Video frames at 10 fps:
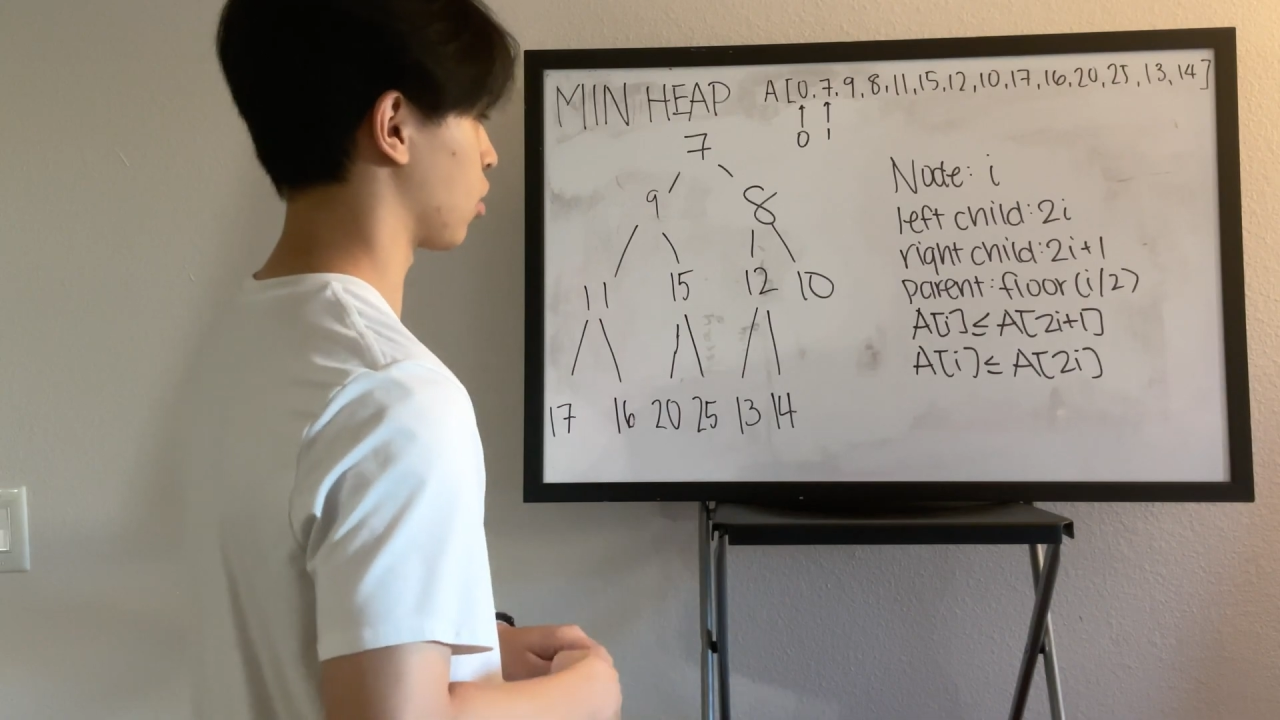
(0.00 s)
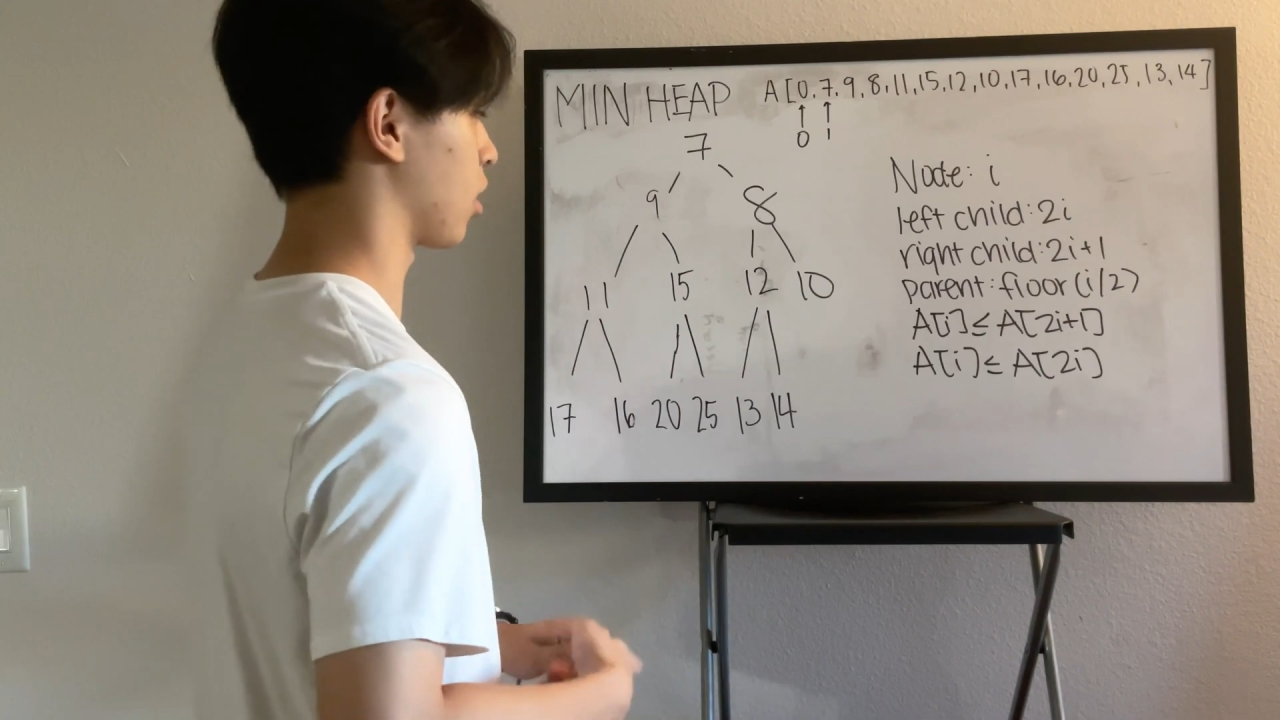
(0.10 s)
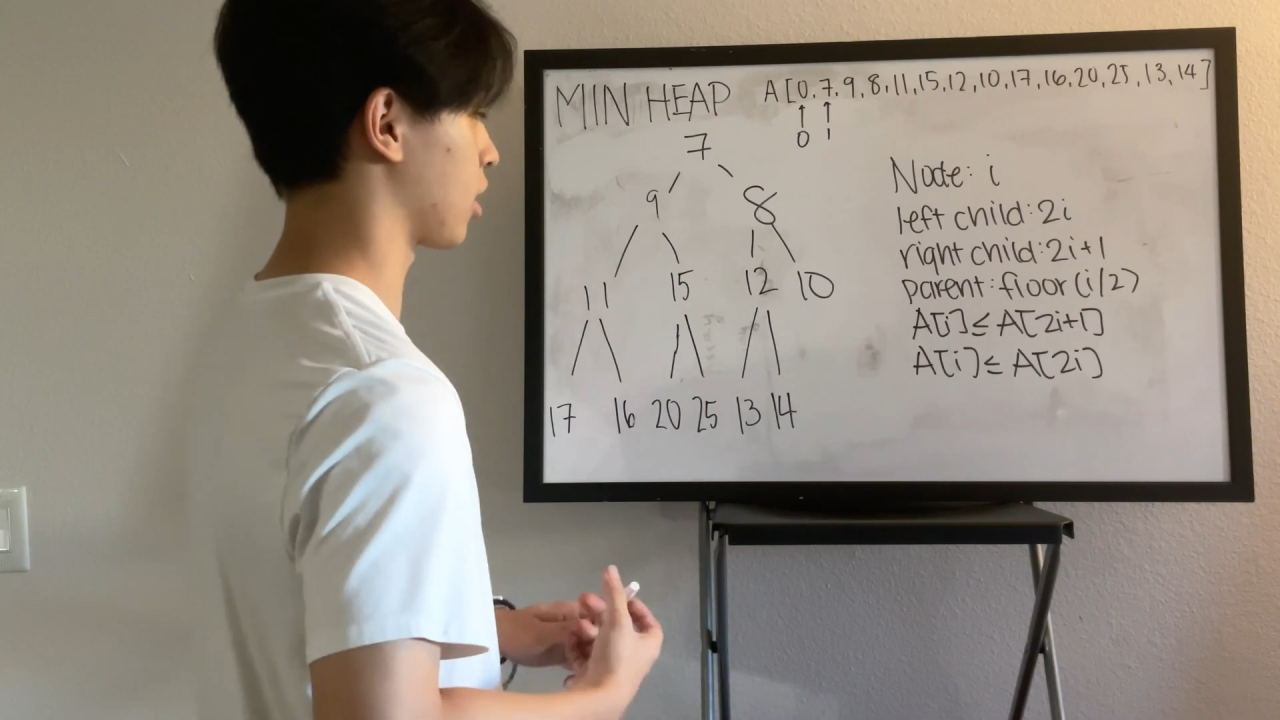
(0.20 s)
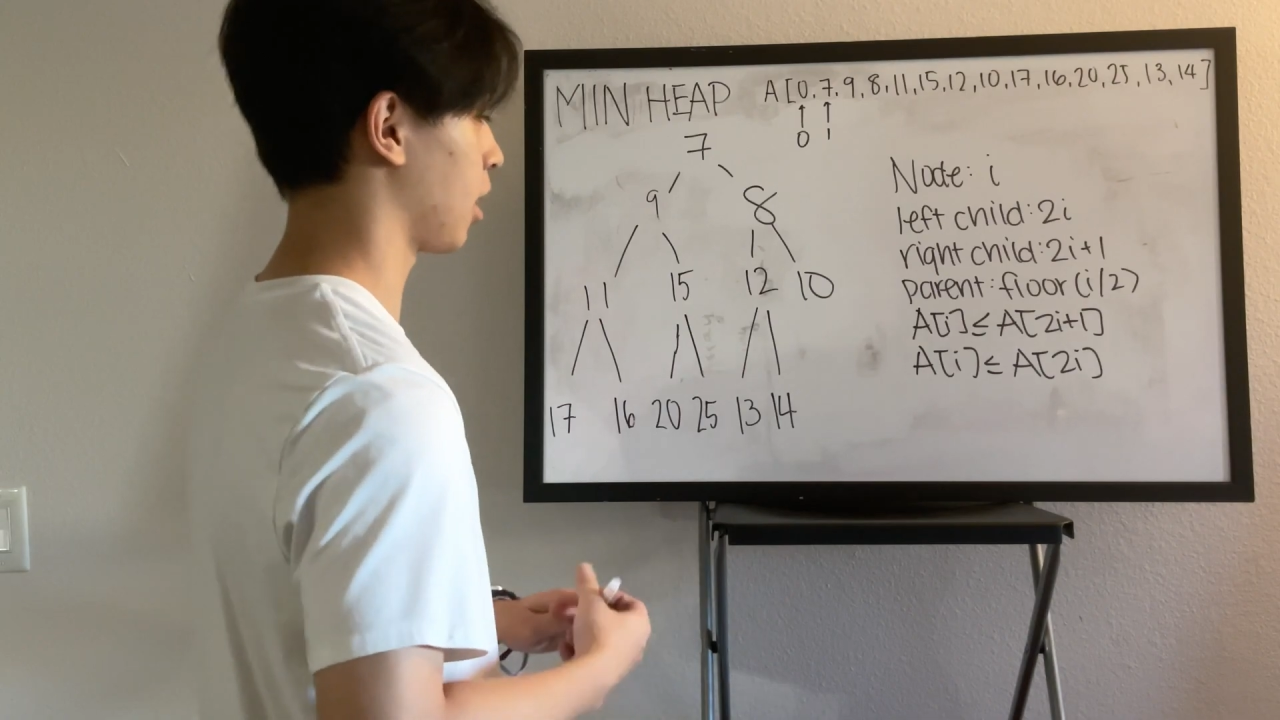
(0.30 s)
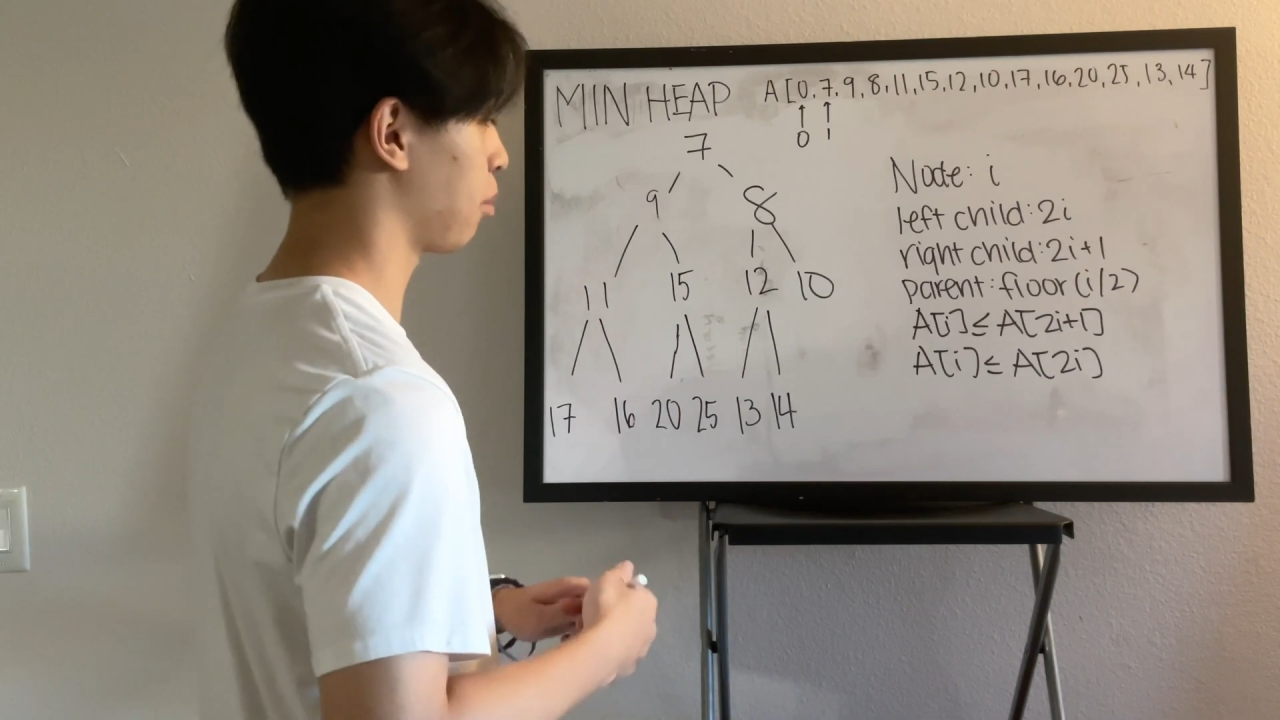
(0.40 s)
do an
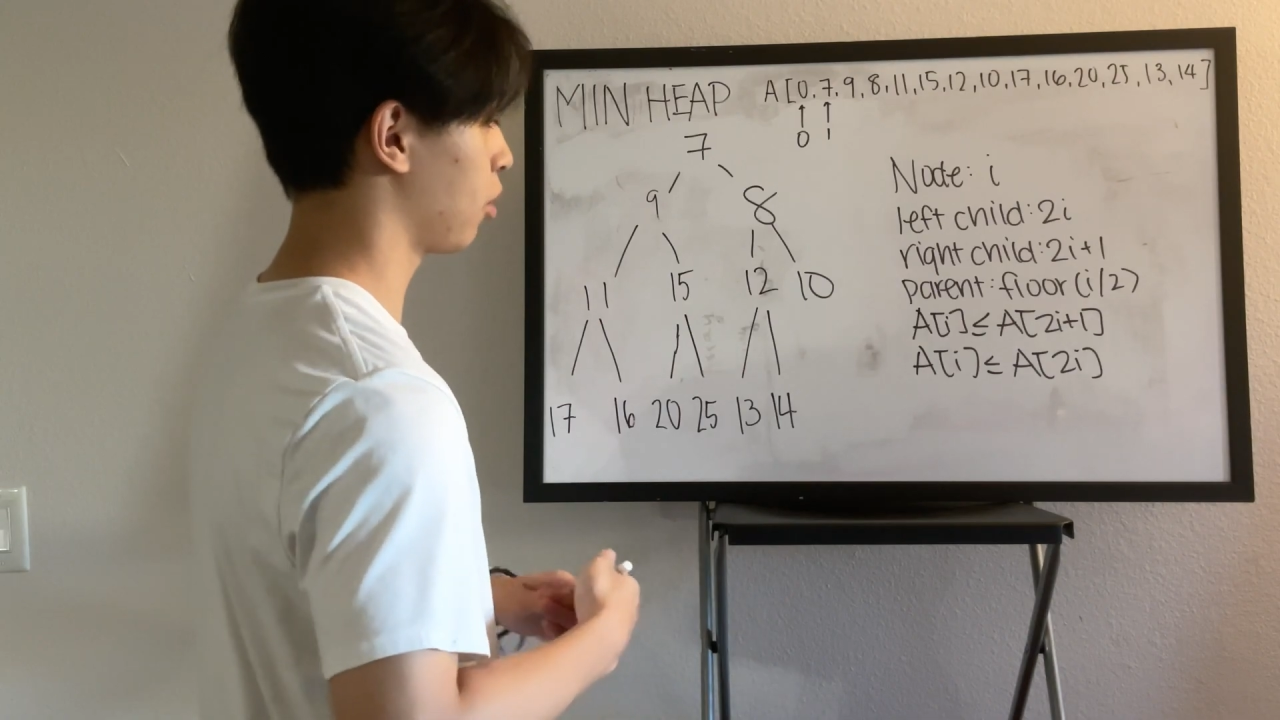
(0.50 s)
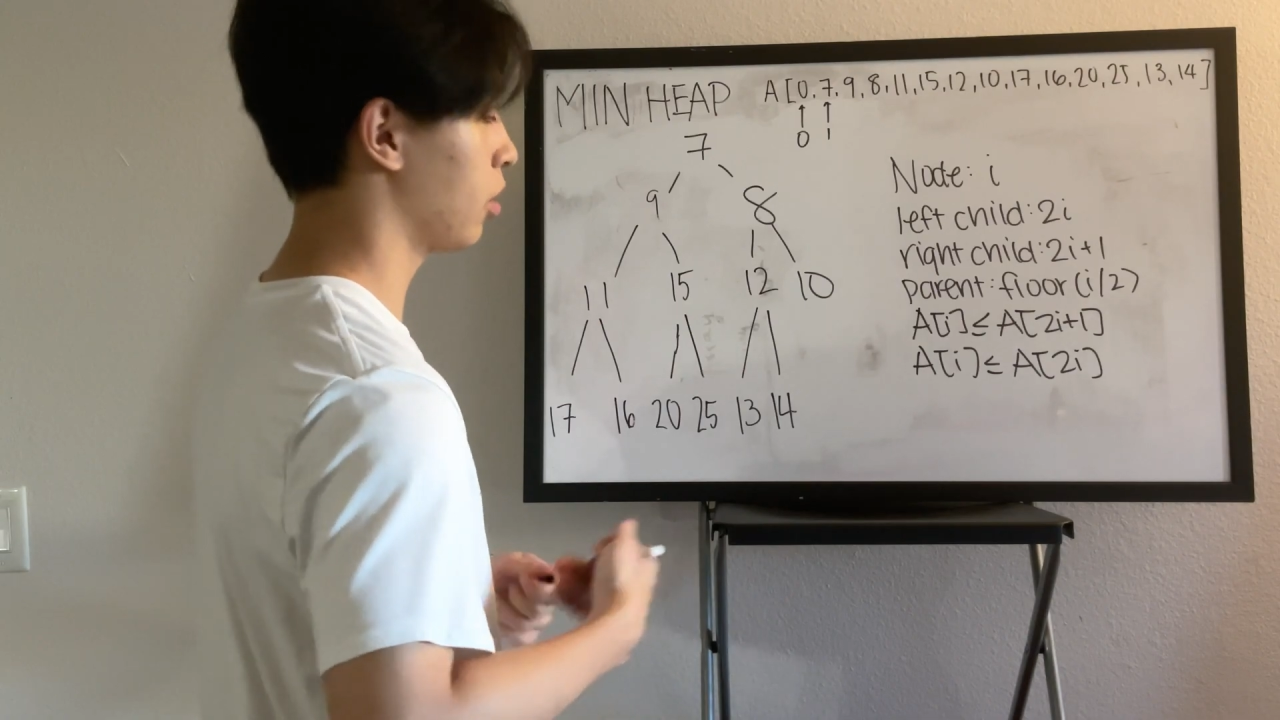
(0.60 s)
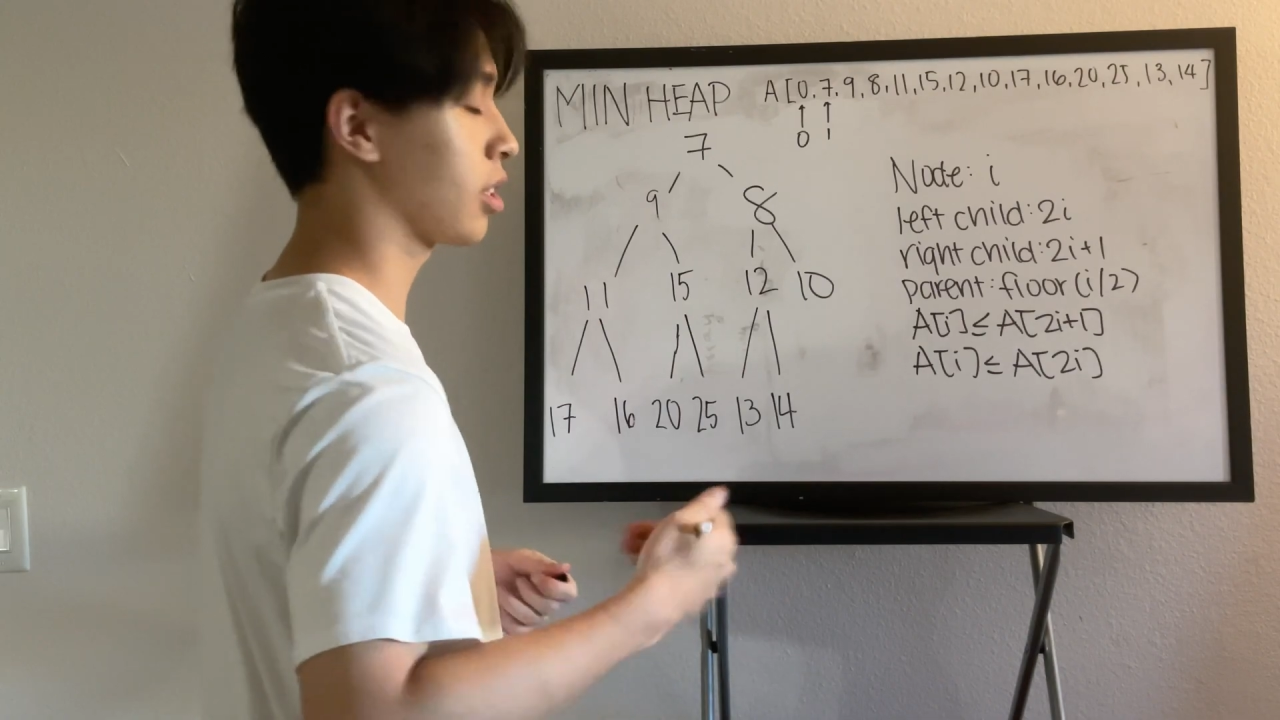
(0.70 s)
example.